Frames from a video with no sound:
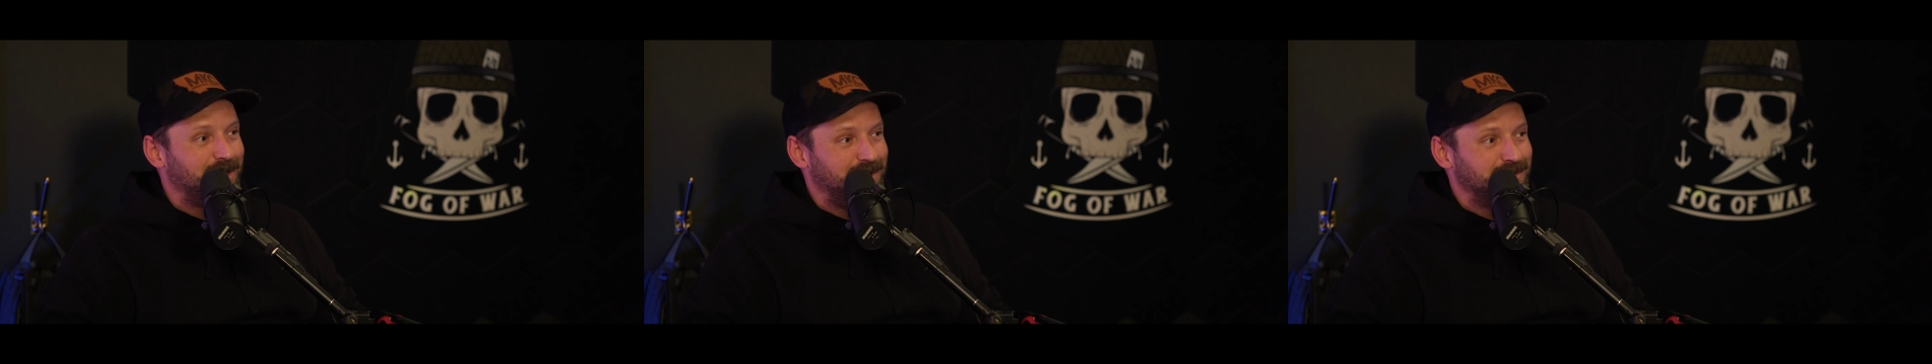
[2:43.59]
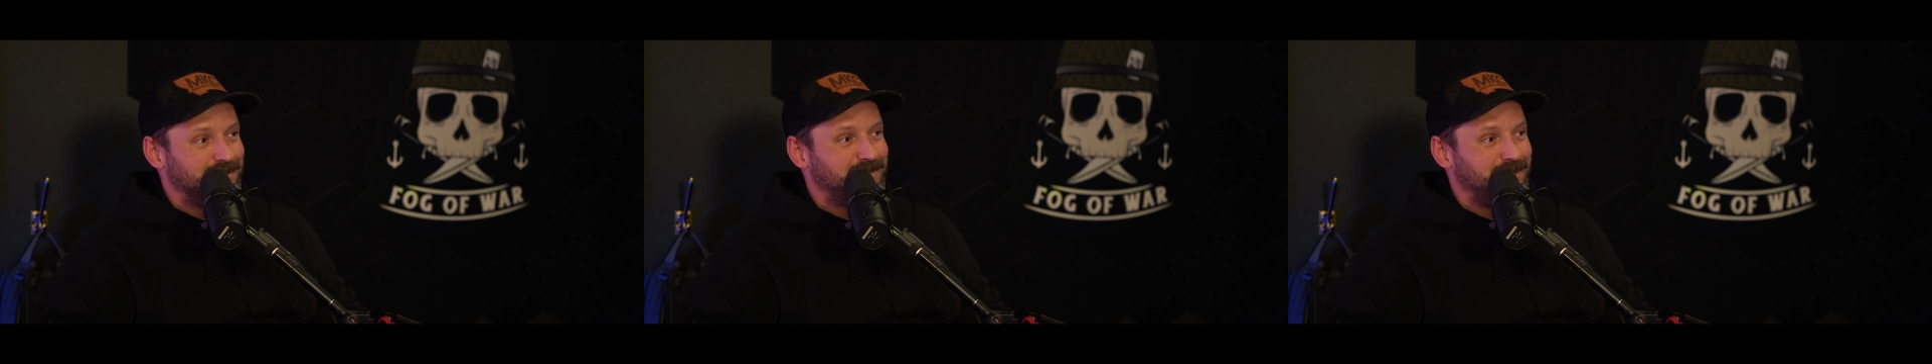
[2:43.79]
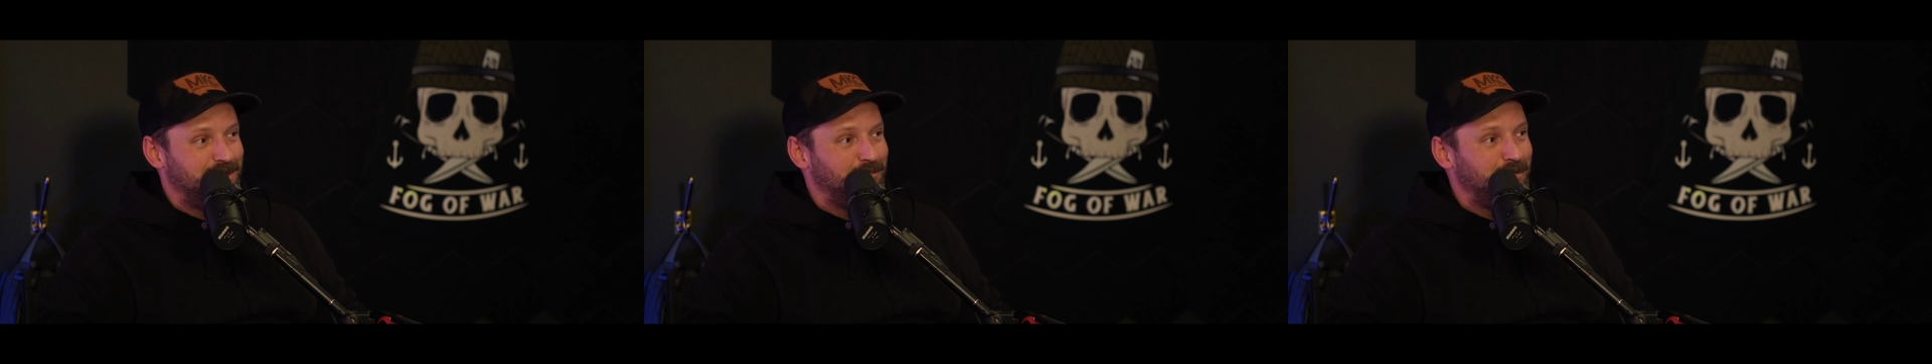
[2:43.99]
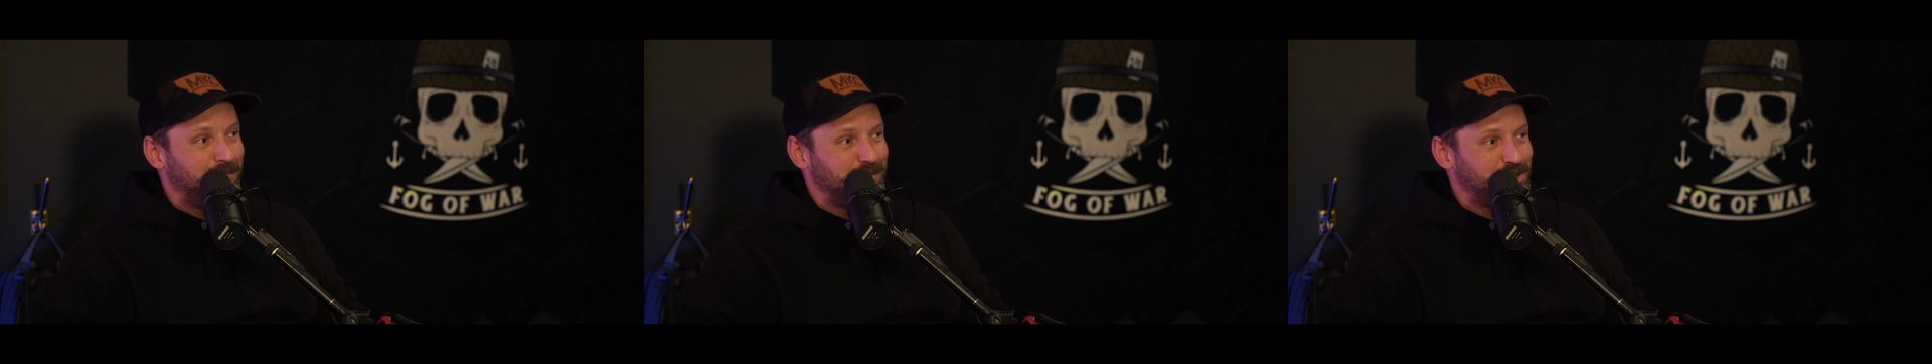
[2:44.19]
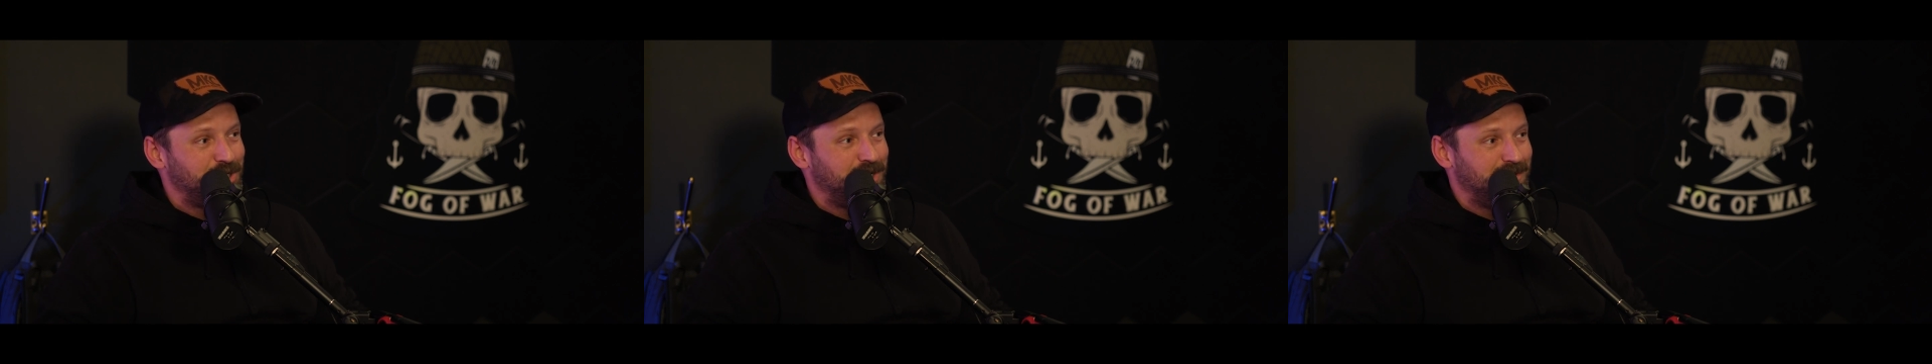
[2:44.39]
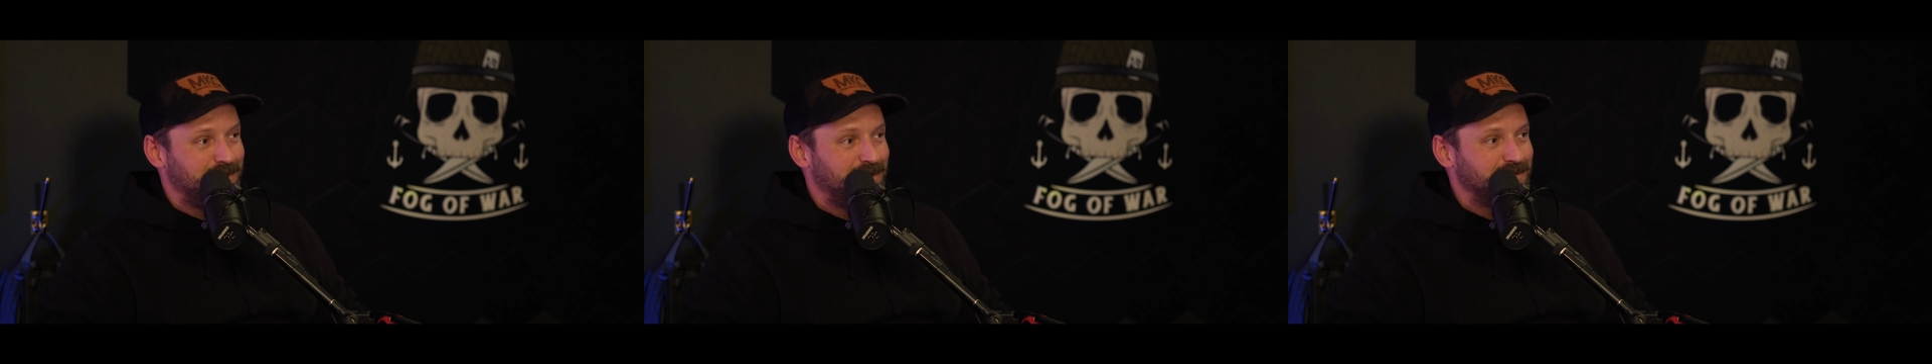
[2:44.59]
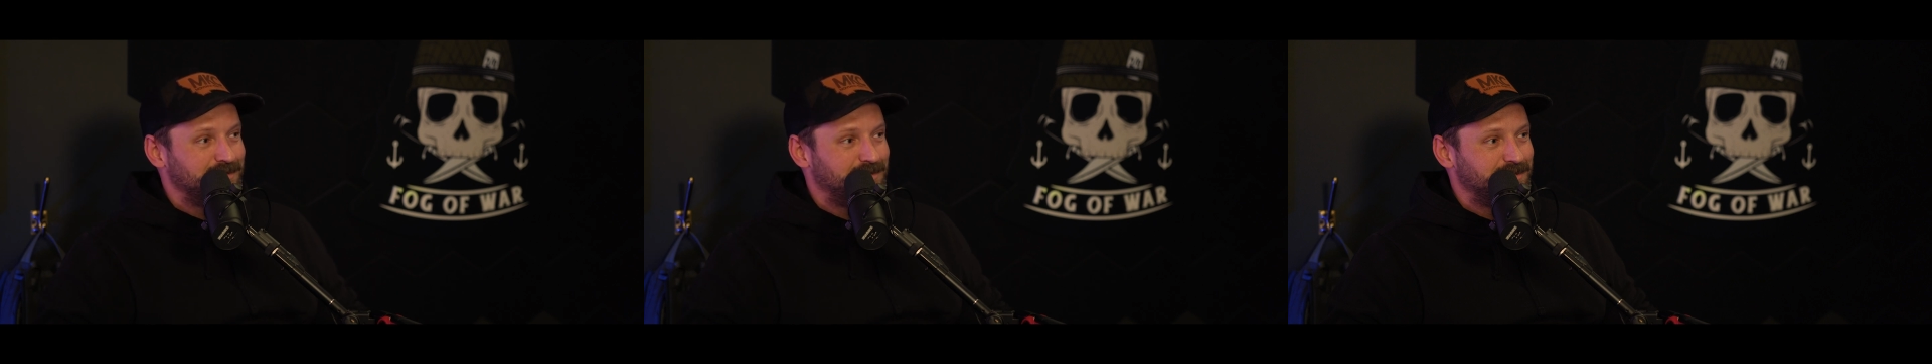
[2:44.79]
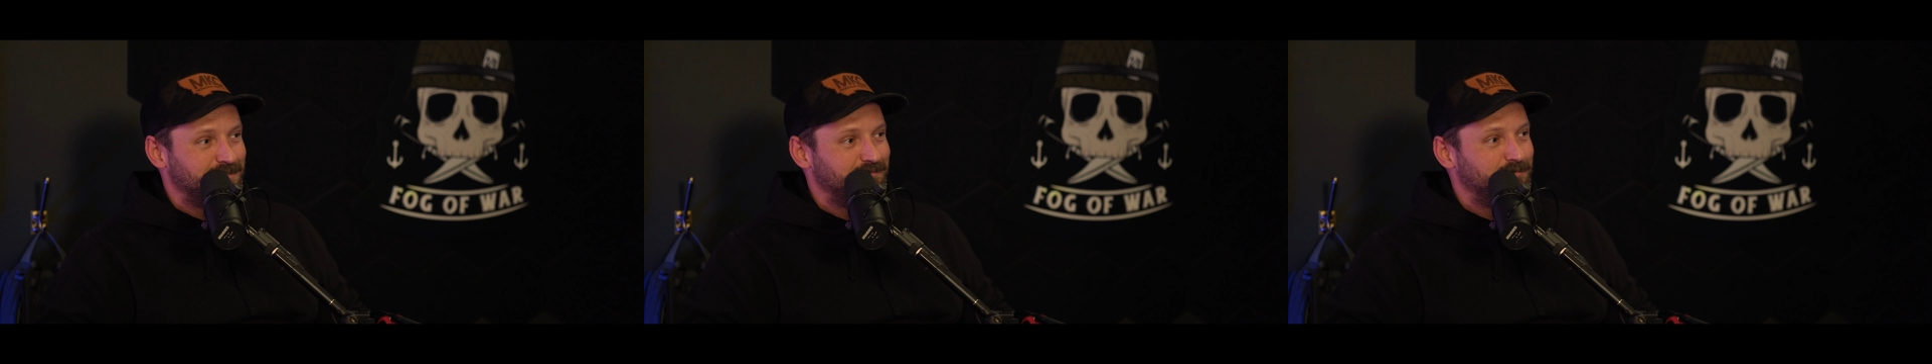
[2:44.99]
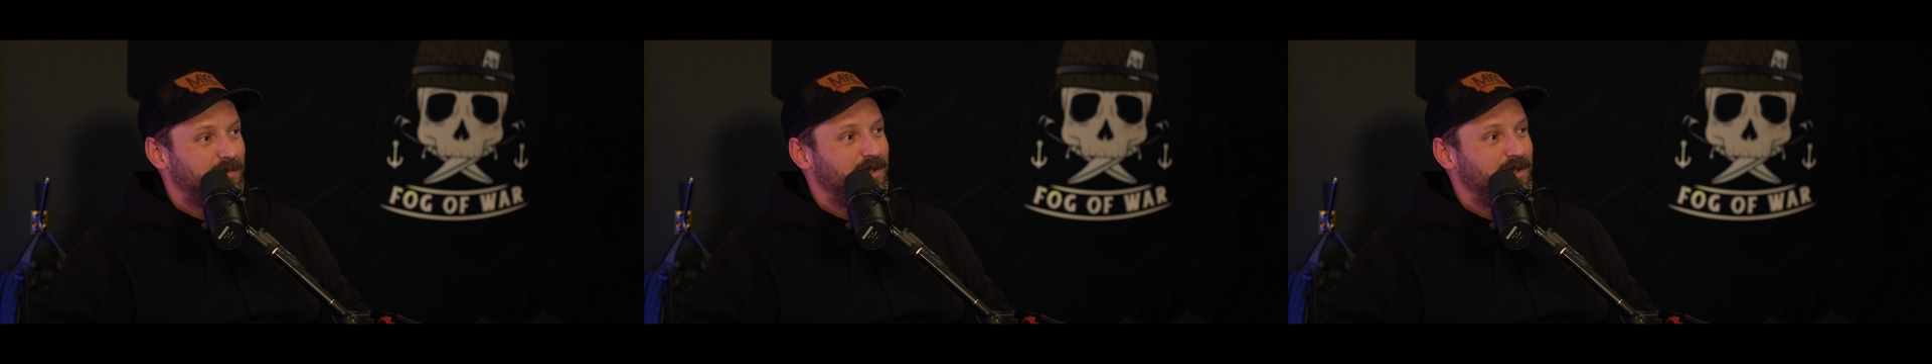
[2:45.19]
against enemy machine guns.